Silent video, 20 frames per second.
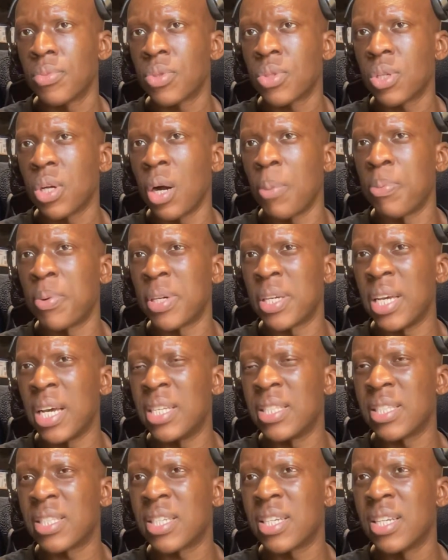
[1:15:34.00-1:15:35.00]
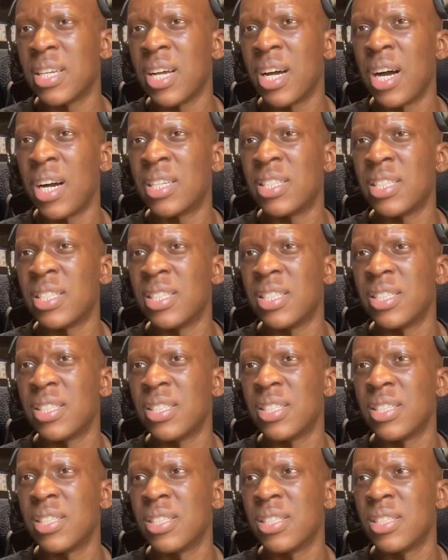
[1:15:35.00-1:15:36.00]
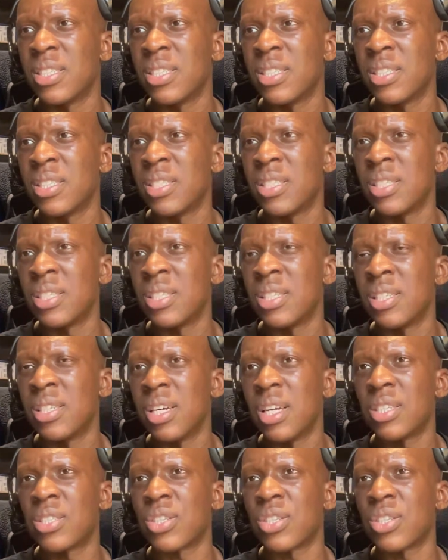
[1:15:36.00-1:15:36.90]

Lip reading: Up against Honey. And